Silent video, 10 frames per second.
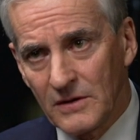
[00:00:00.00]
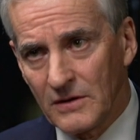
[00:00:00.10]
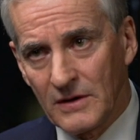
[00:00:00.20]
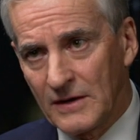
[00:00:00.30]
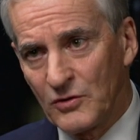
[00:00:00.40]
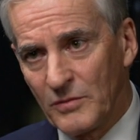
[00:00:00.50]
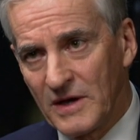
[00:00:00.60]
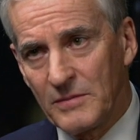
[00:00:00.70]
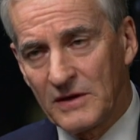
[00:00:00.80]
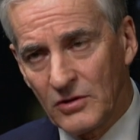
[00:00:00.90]
uh, and you
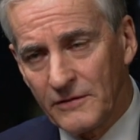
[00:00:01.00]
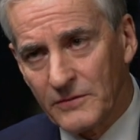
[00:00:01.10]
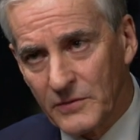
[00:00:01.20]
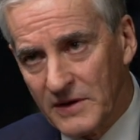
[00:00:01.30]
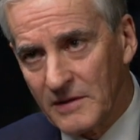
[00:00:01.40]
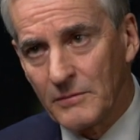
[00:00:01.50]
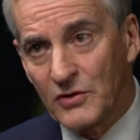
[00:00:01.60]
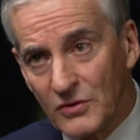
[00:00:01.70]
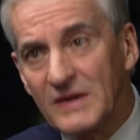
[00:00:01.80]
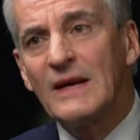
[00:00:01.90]
may be tough with them,
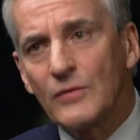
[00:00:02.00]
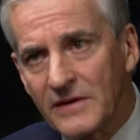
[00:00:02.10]
but you deal